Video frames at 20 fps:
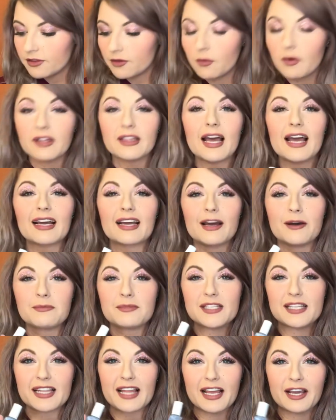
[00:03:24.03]
The one that
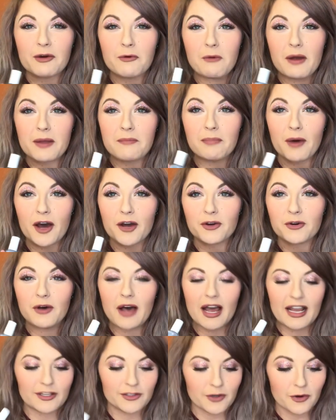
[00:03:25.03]
comes in like a white bottle.
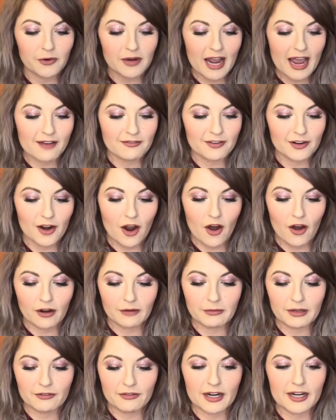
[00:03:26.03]
I don't have it
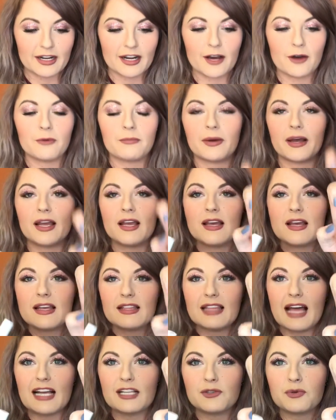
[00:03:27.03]
on me right now, but
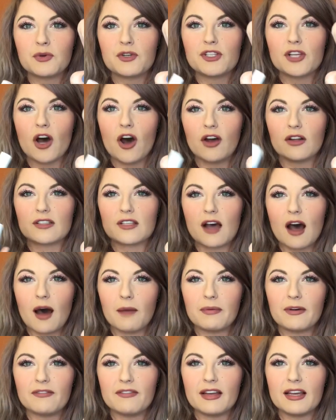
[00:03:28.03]
that's what's on
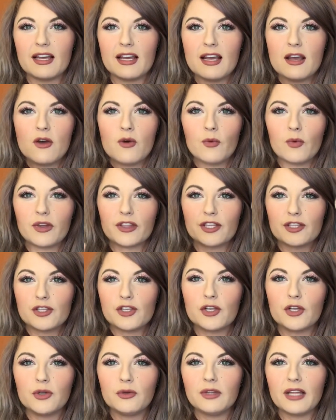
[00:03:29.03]
top of it with
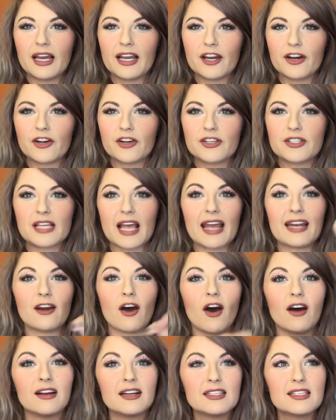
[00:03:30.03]
two layers. And
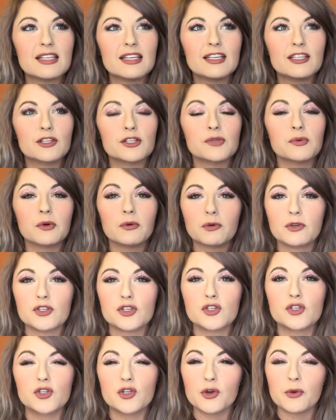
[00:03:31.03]
honestly, this one was
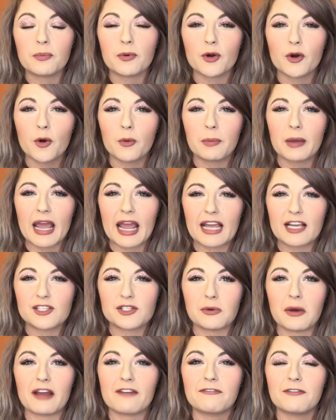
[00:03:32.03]
super opaque,
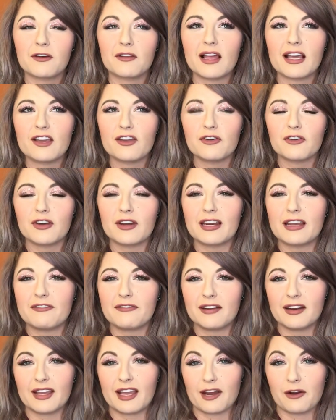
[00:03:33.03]
so I feel like you could
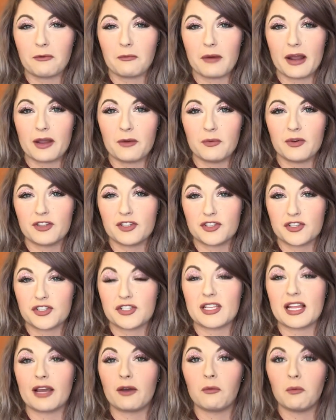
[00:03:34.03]
even get away with
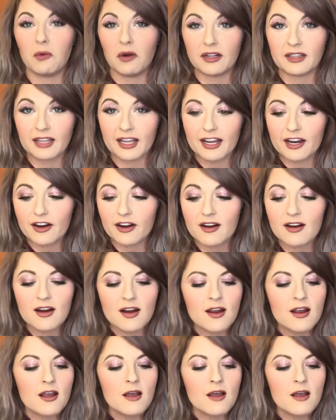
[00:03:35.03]
just like one layer.